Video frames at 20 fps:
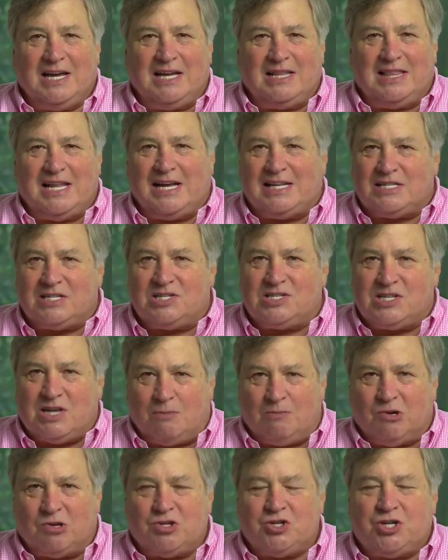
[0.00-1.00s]
And that
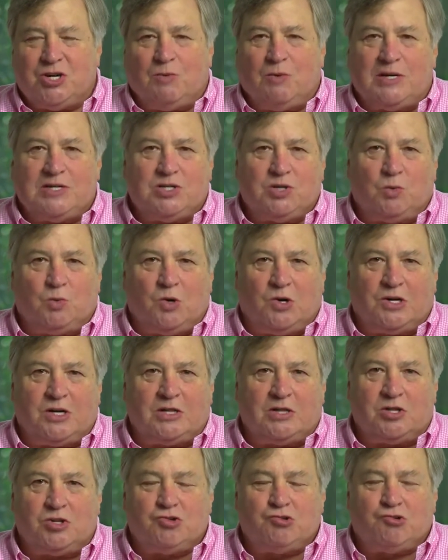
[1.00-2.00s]
summer, she went to
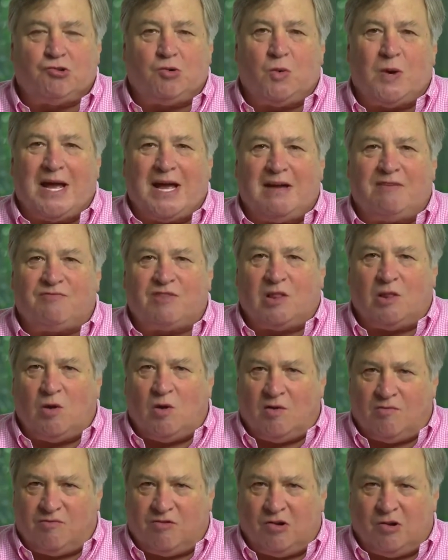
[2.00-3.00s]
work at the Truhaft
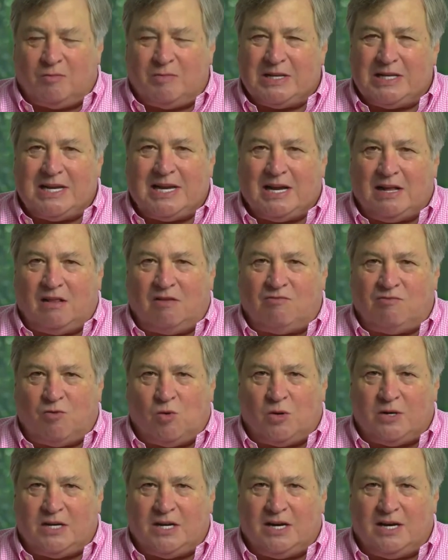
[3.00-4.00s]
law firm in
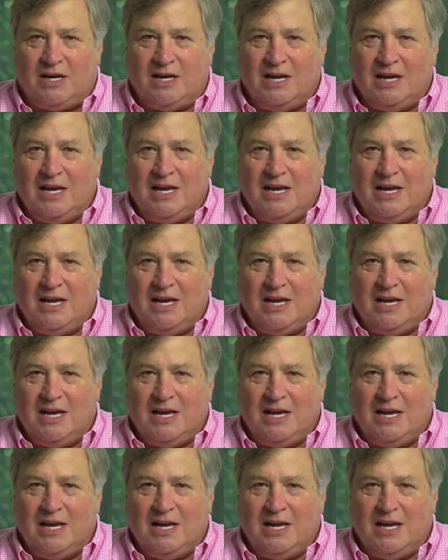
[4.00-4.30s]
California,